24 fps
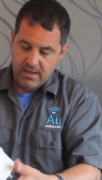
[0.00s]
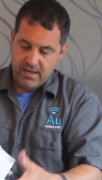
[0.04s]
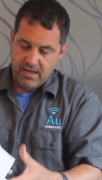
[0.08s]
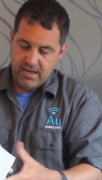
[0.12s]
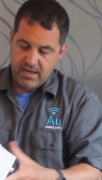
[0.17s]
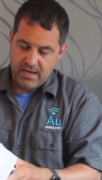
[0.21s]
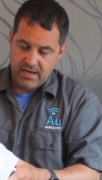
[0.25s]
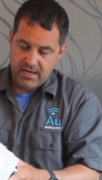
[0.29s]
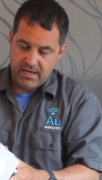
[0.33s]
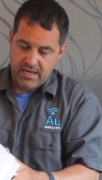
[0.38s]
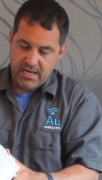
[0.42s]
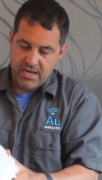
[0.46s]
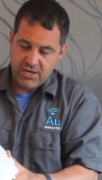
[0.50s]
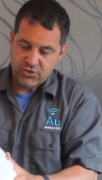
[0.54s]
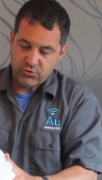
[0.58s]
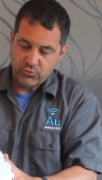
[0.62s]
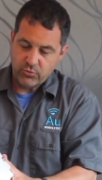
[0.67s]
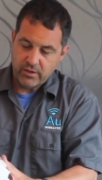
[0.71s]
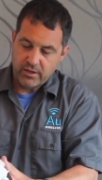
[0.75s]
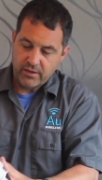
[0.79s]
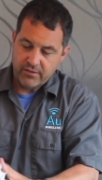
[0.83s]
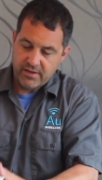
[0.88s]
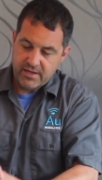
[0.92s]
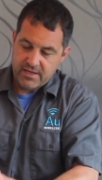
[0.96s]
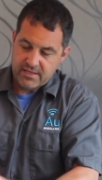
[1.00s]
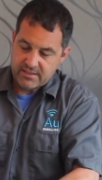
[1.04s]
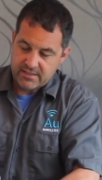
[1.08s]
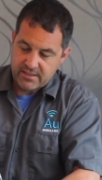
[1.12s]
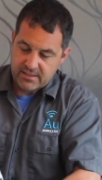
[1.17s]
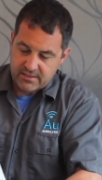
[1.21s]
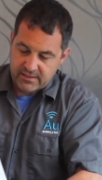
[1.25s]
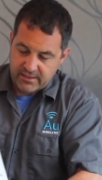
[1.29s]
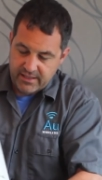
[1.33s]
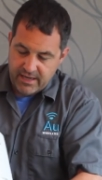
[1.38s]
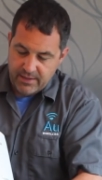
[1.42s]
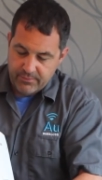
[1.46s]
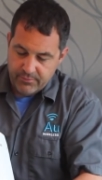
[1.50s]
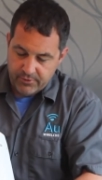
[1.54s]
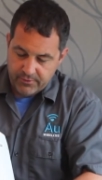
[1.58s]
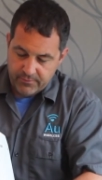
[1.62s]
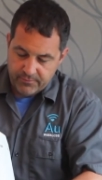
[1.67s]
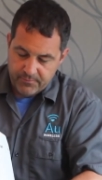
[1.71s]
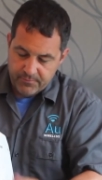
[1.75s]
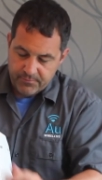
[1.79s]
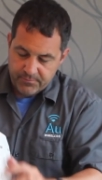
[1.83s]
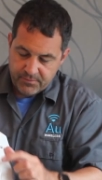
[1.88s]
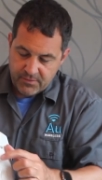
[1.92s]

and each one of these is labeled.